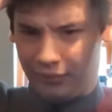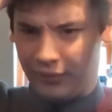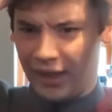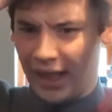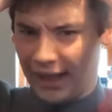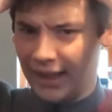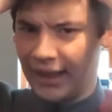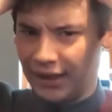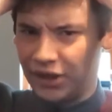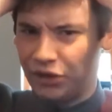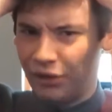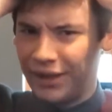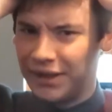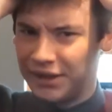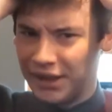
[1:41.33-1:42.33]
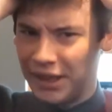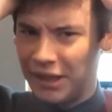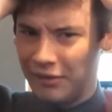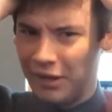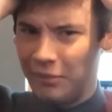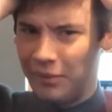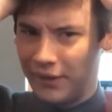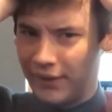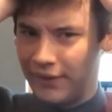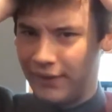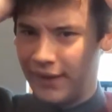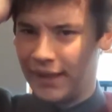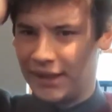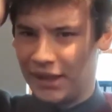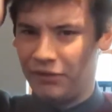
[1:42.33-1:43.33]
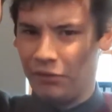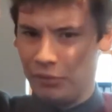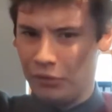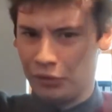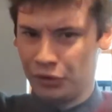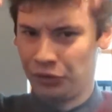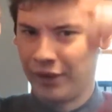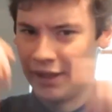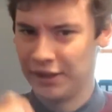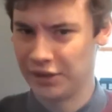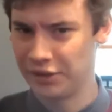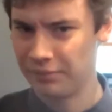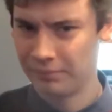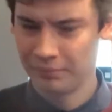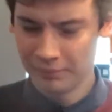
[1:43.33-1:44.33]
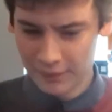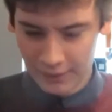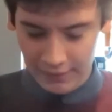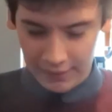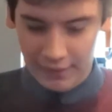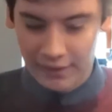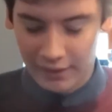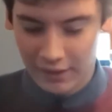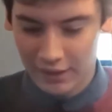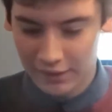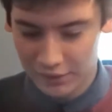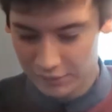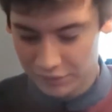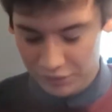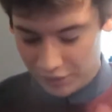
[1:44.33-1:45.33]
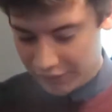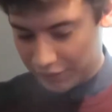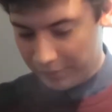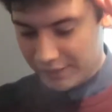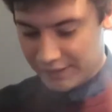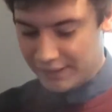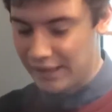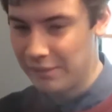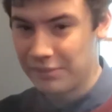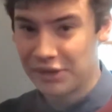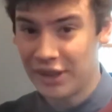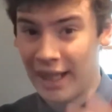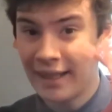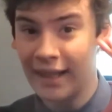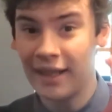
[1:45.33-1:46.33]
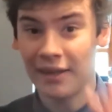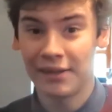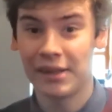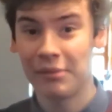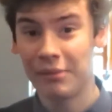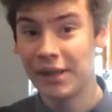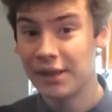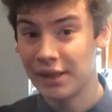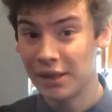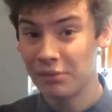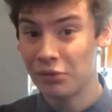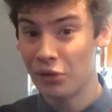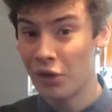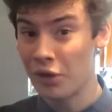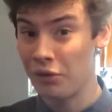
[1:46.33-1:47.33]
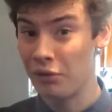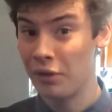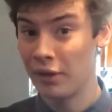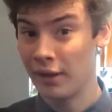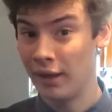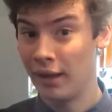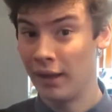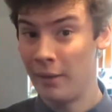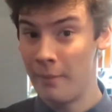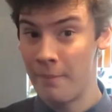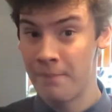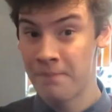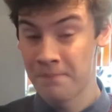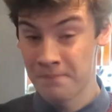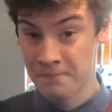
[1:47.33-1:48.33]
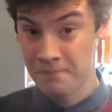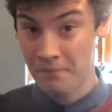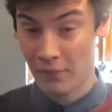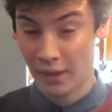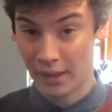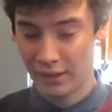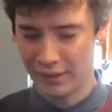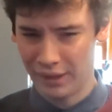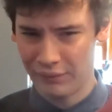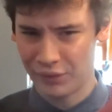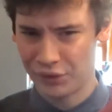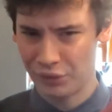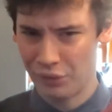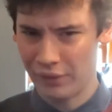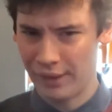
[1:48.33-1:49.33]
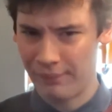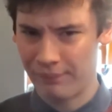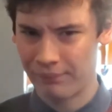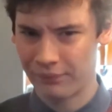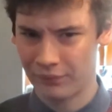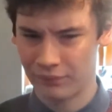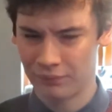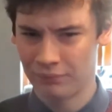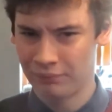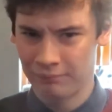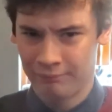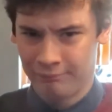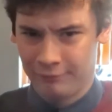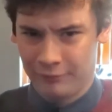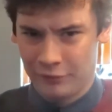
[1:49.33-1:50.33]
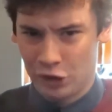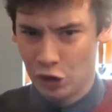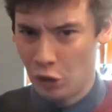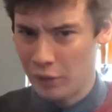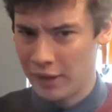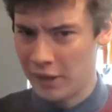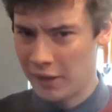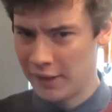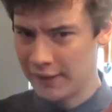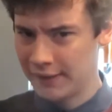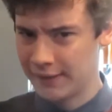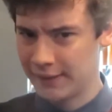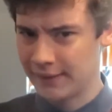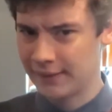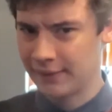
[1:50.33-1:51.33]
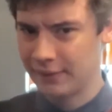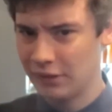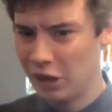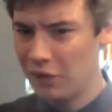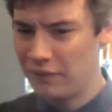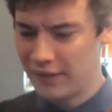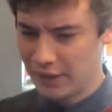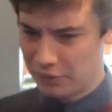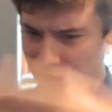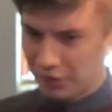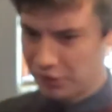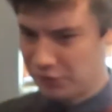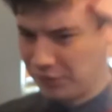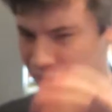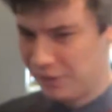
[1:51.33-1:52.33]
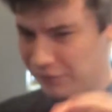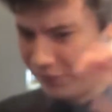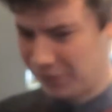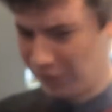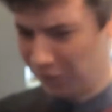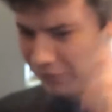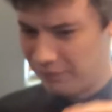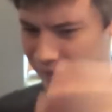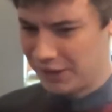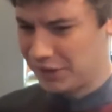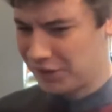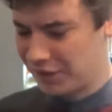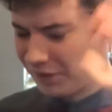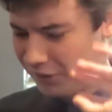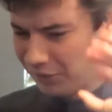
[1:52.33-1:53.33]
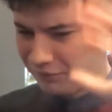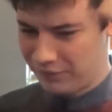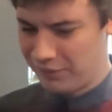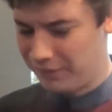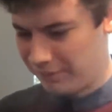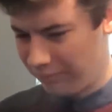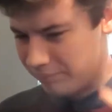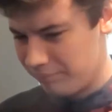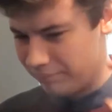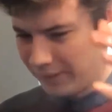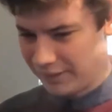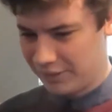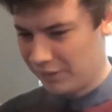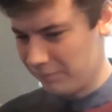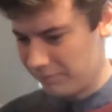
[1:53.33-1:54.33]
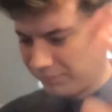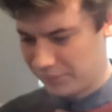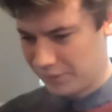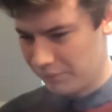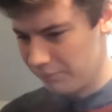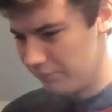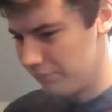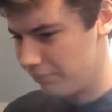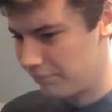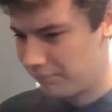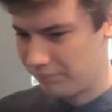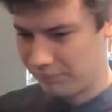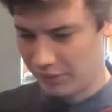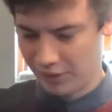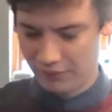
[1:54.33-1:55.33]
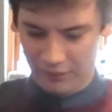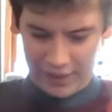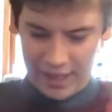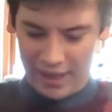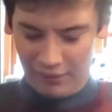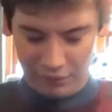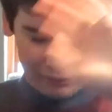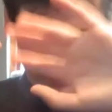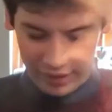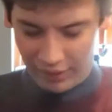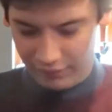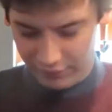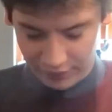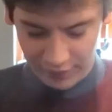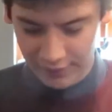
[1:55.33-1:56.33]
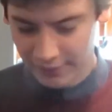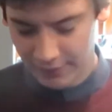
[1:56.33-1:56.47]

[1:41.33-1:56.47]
Yeah, it's strange anyway, but it's even more strange. So it was nice meeting him. Sadly, I didn't meet Team Drew. I never saw them. Sorry, guys. Hopefully you're going to another convention, and hopefully we'll meet up there or wherever.